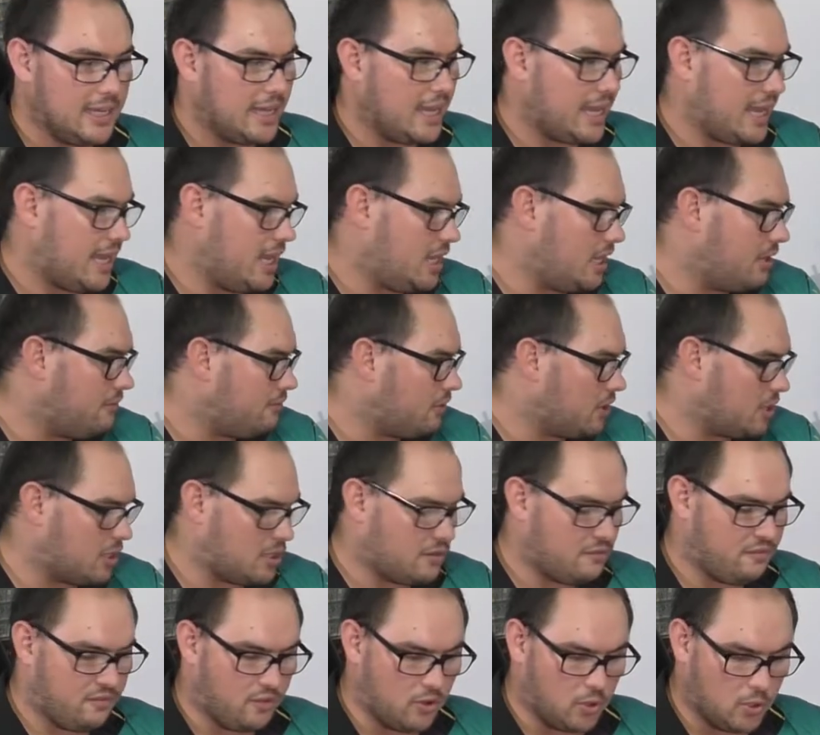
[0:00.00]
And if I could
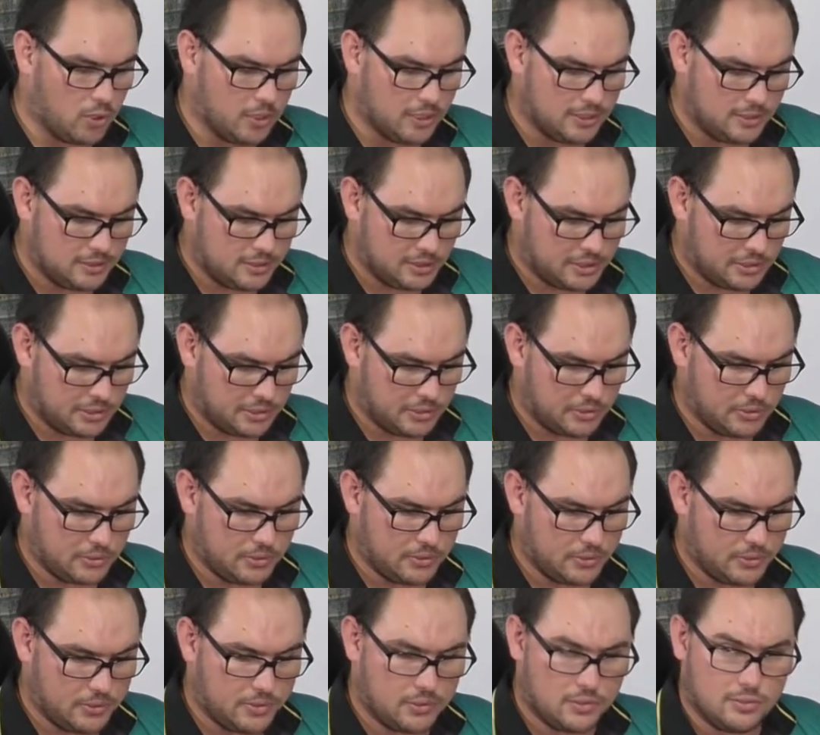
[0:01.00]
afford
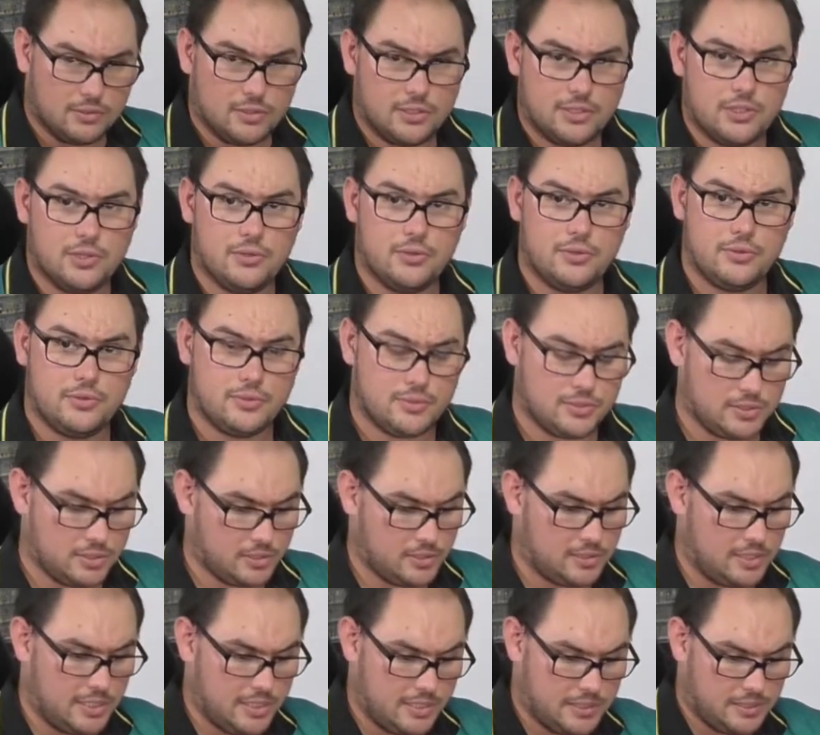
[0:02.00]
to lose
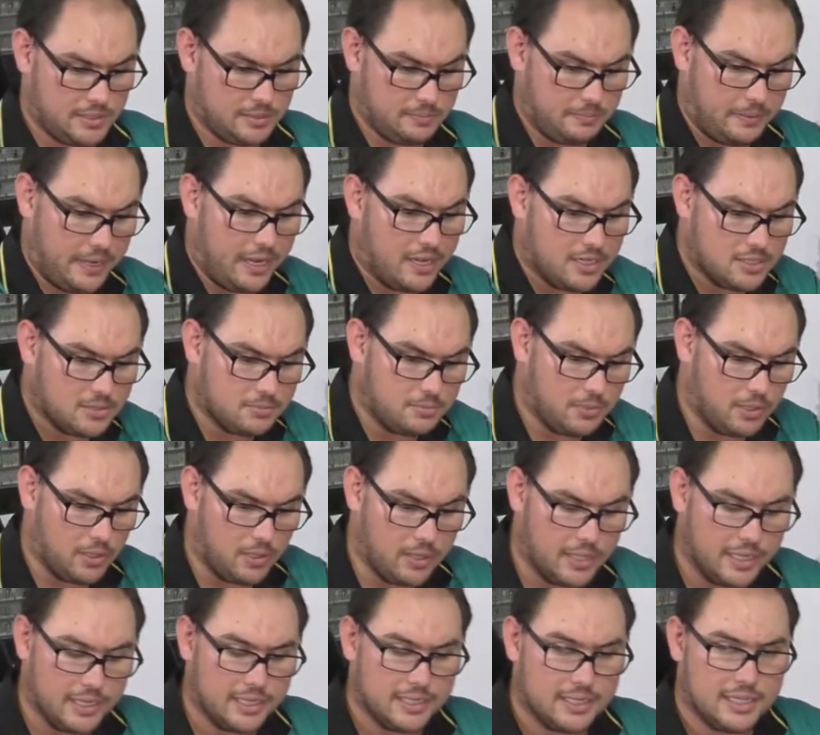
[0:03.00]
this power
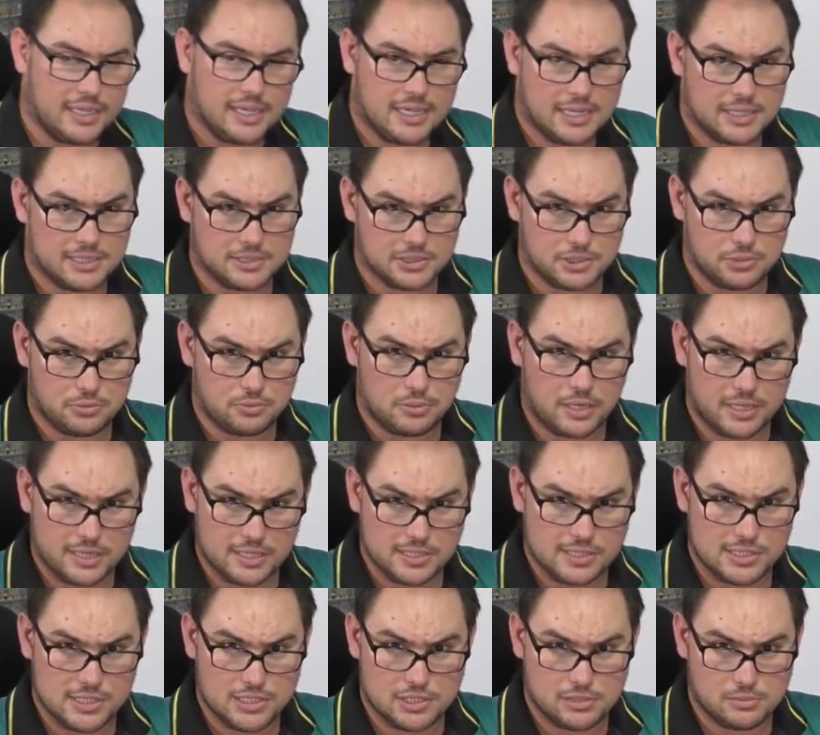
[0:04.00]
supply uh, to run the
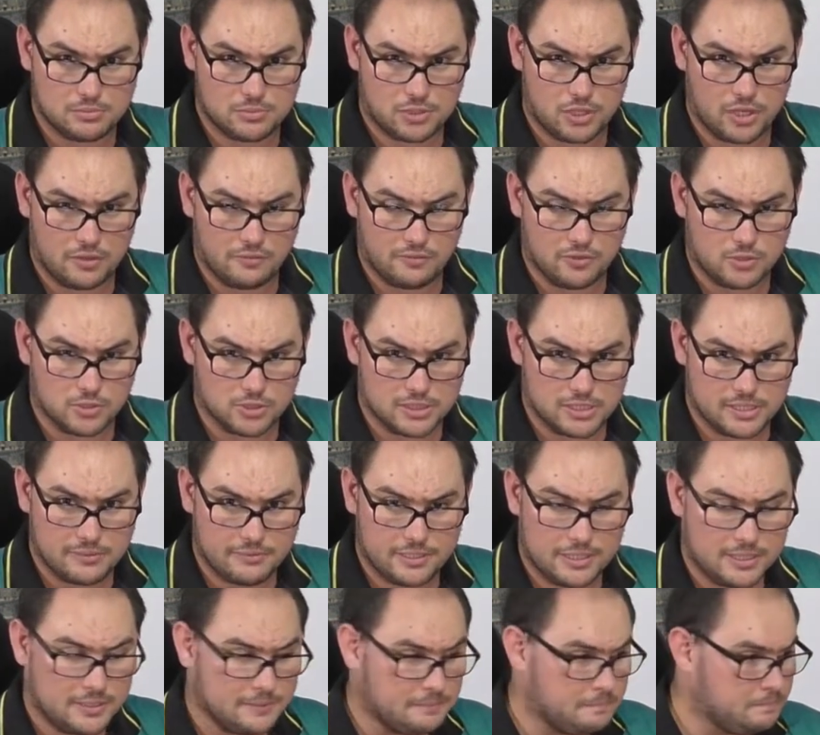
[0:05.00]
system 24
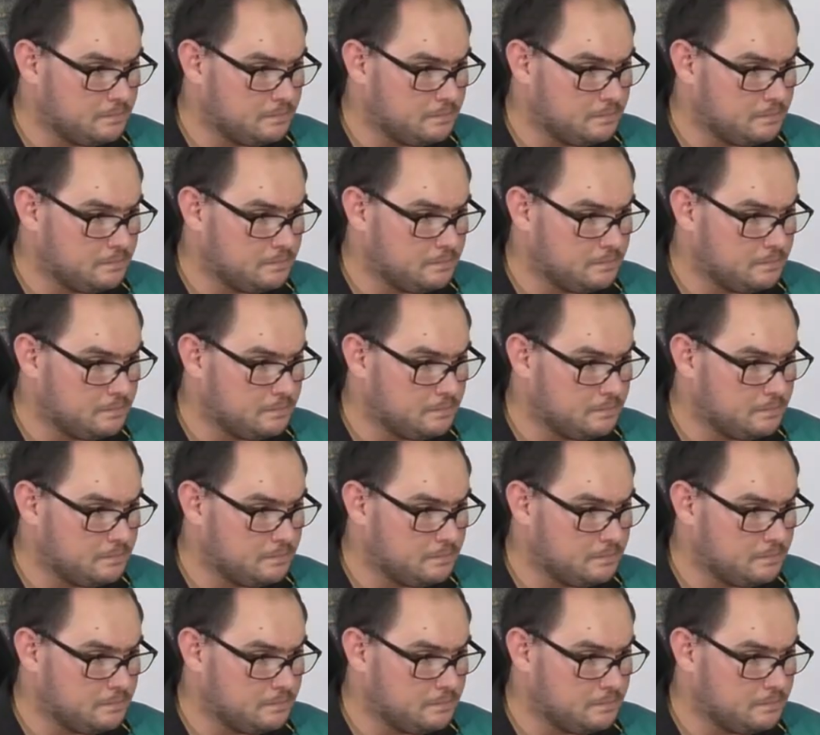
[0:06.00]
7,